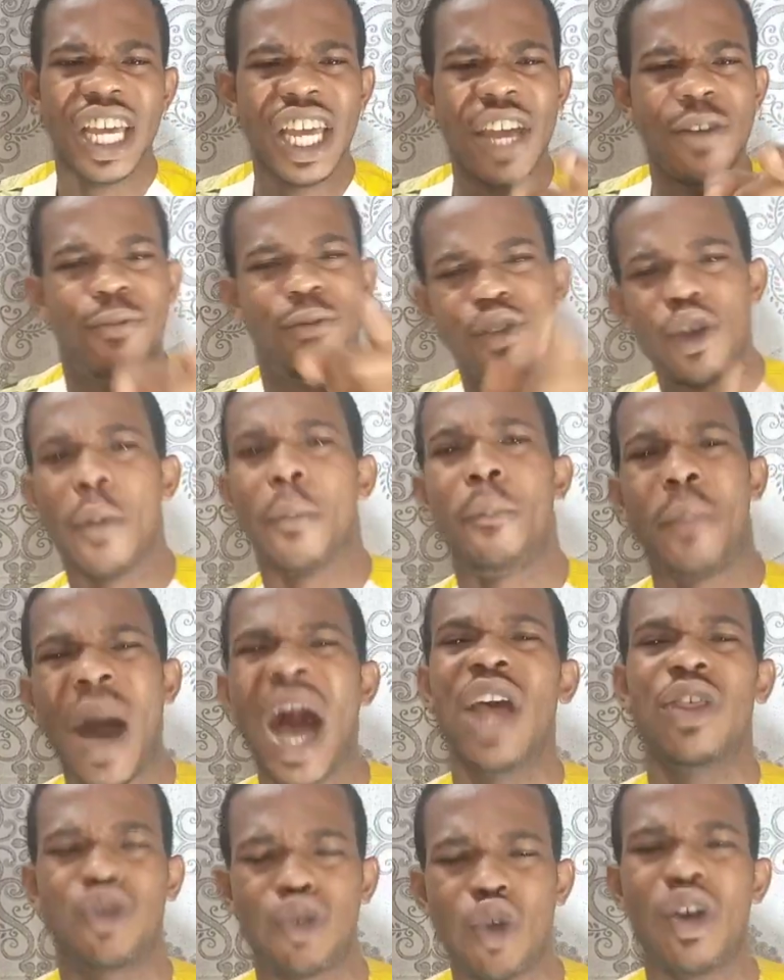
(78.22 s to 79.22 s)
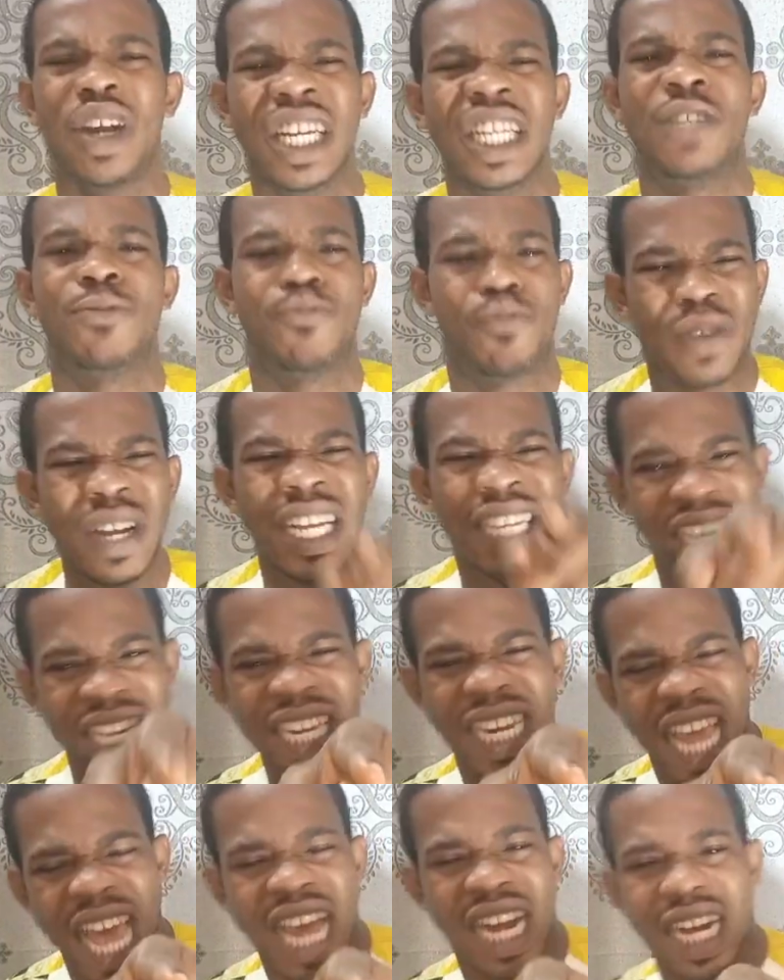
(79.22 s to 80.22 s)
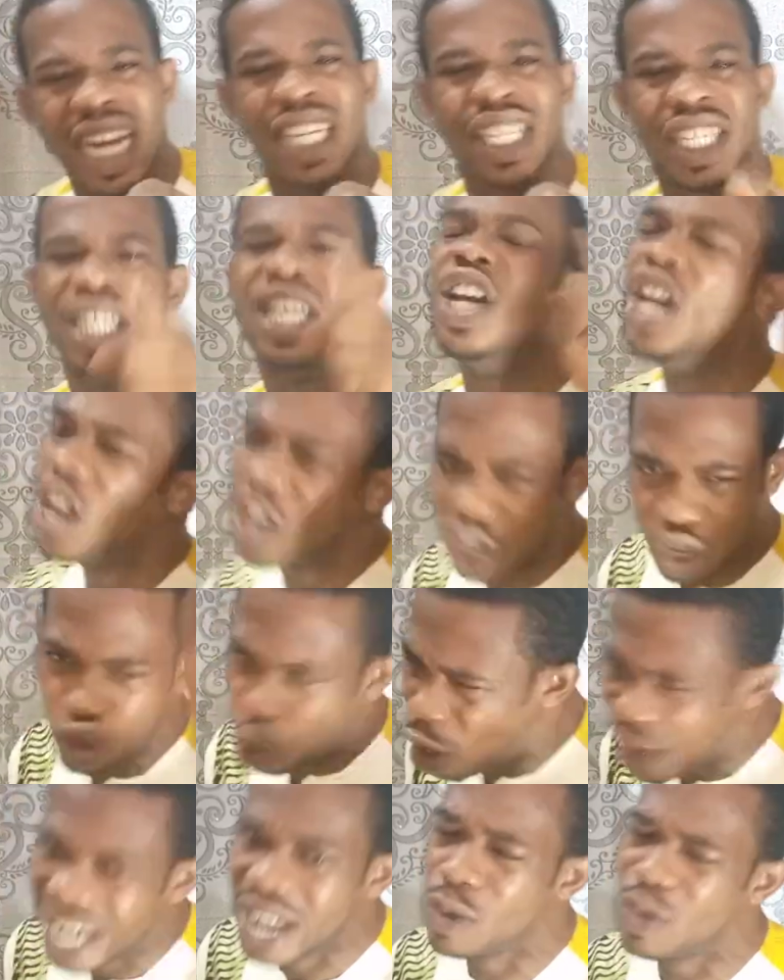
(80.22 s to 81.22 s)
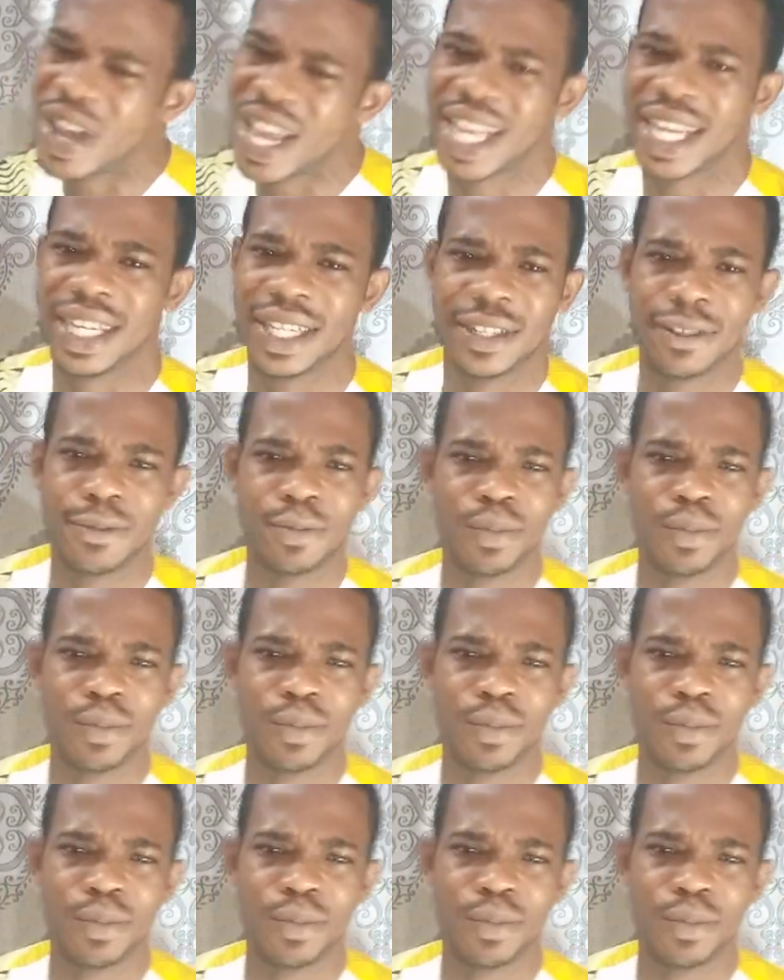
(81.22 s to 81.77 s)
If your pastor is preaching heresy, run away.